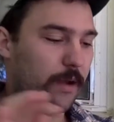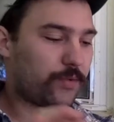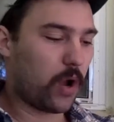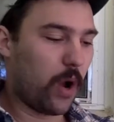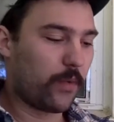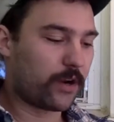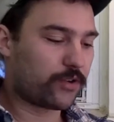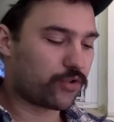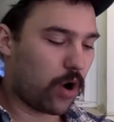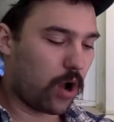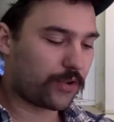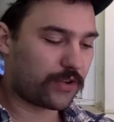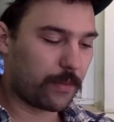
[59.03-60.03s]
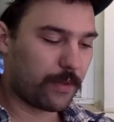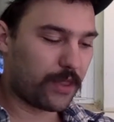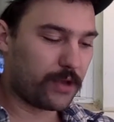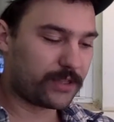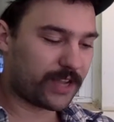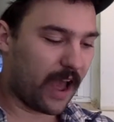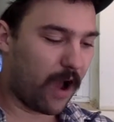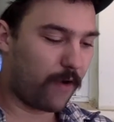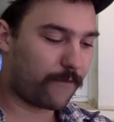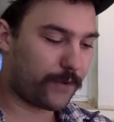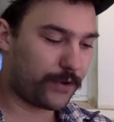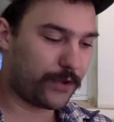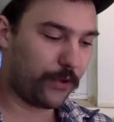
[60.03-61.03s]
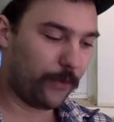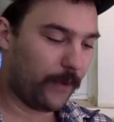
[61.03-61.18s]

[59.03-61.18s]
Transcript: So I want to draw some of those out for you.